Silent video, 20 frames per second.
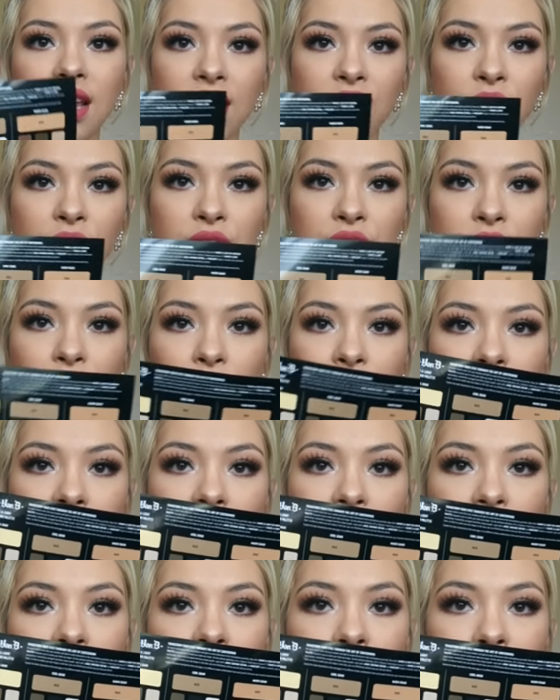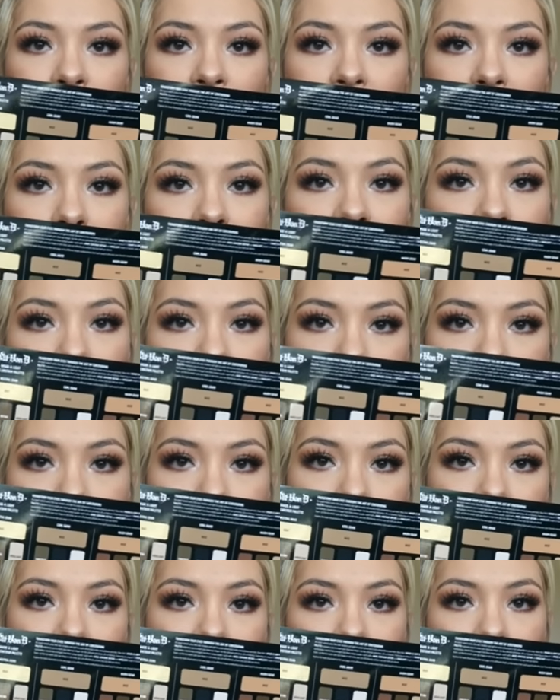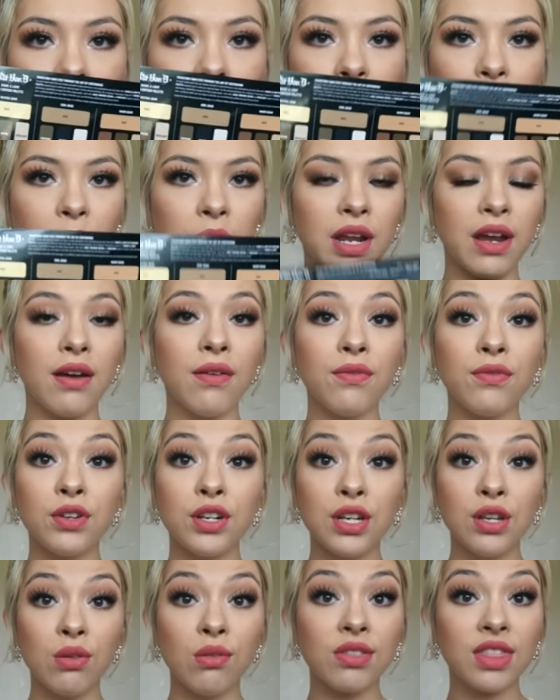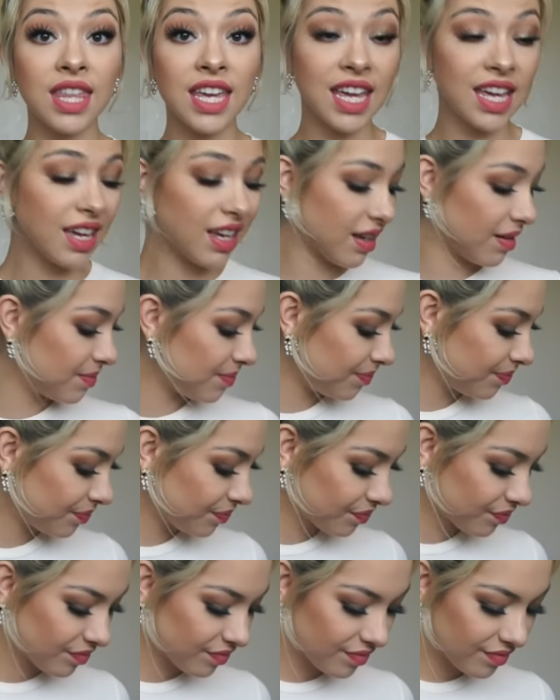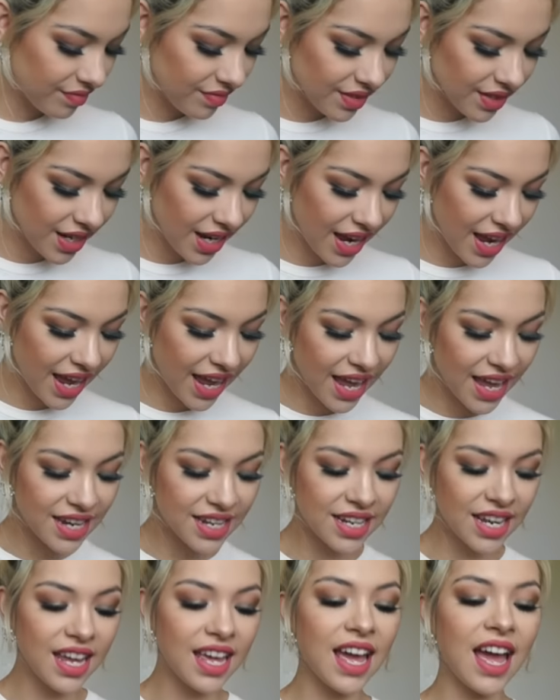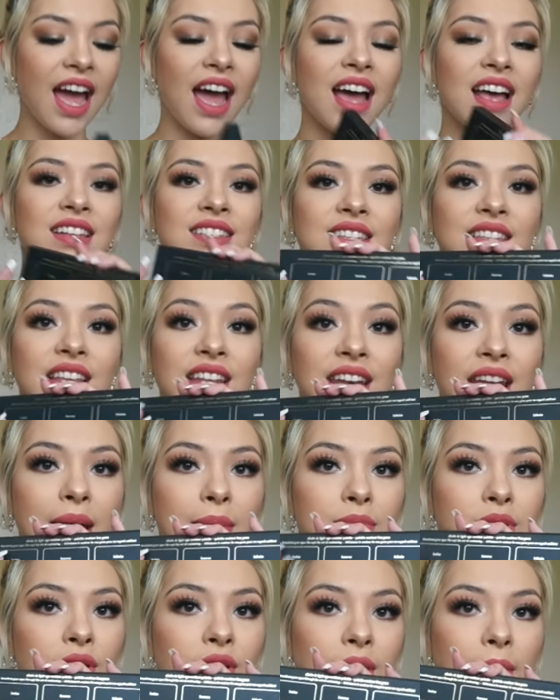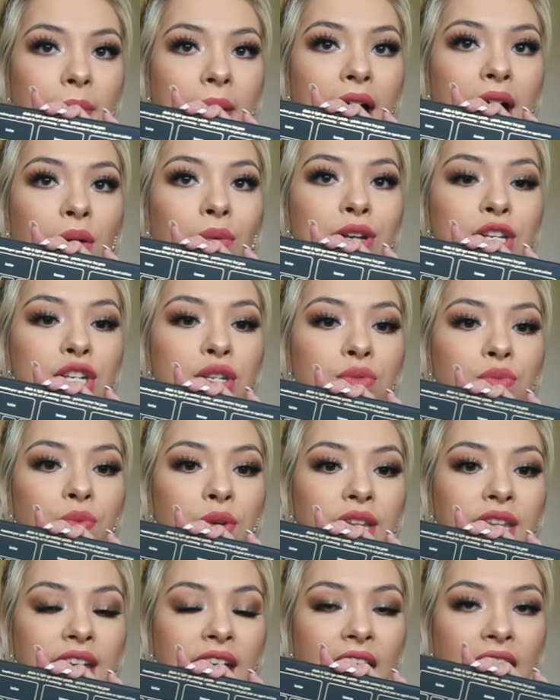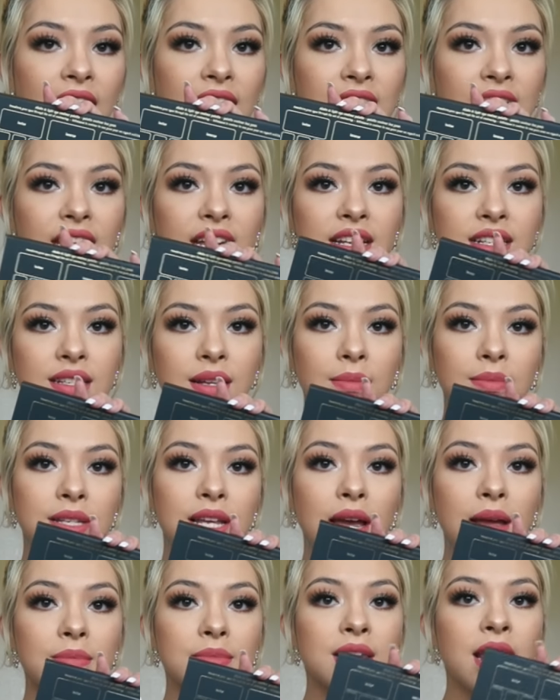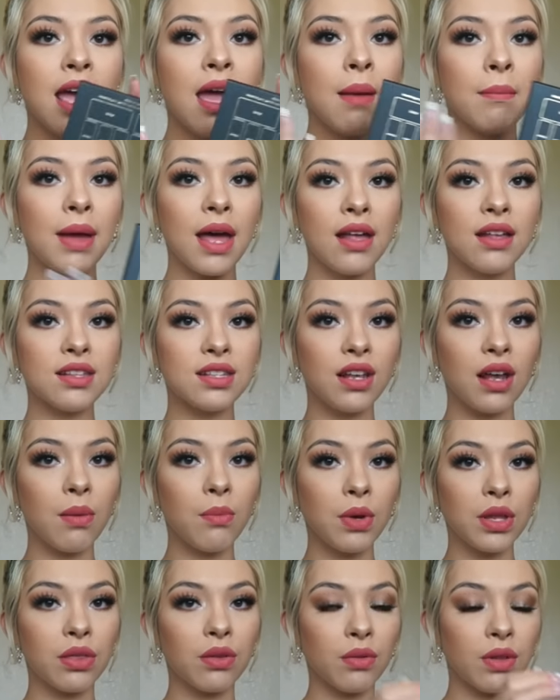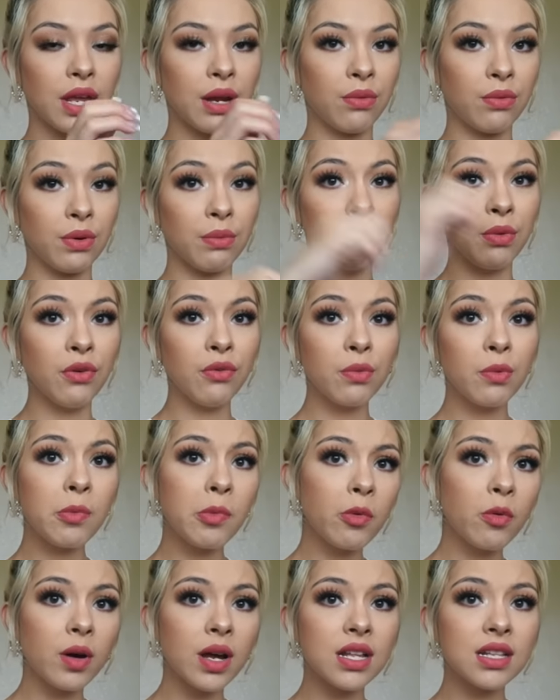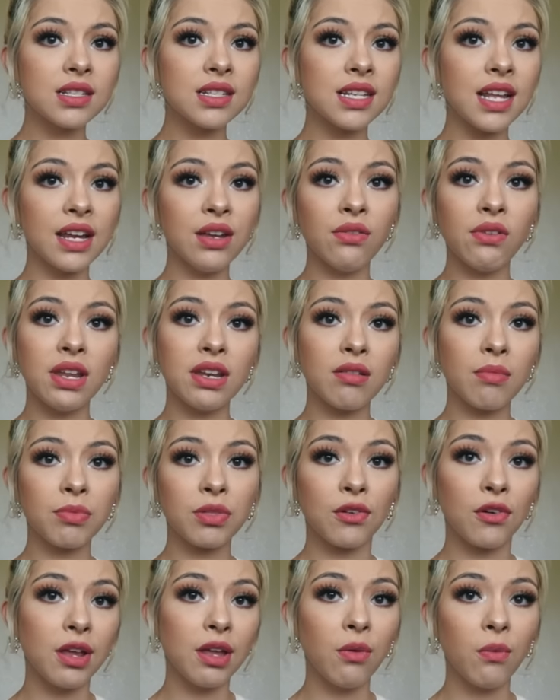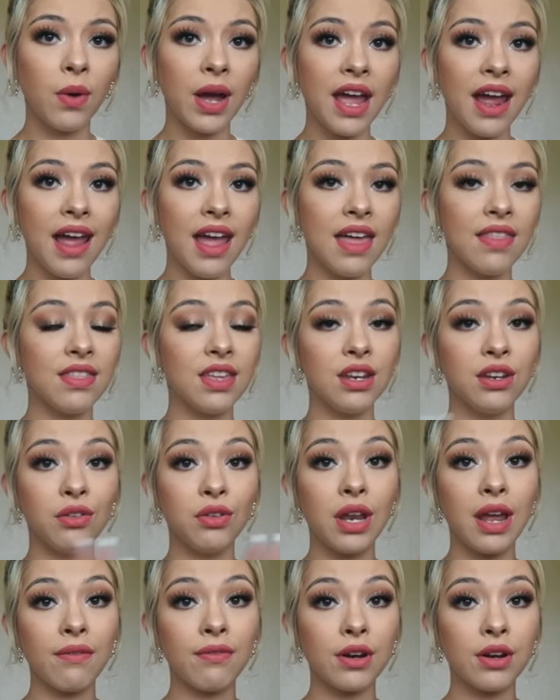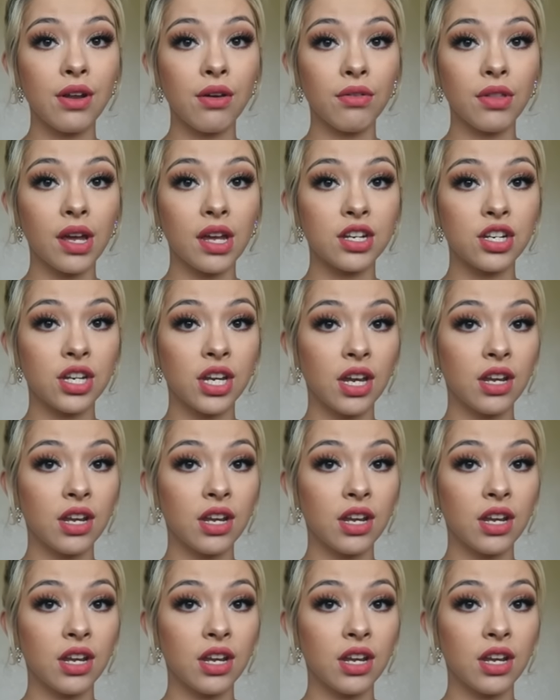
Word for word: that you could do with each family or you can mix them up, whatever you think and it has the names on the back which is really handy because sometimes palettes come with like removable ones that you end up throwing away and then you never know like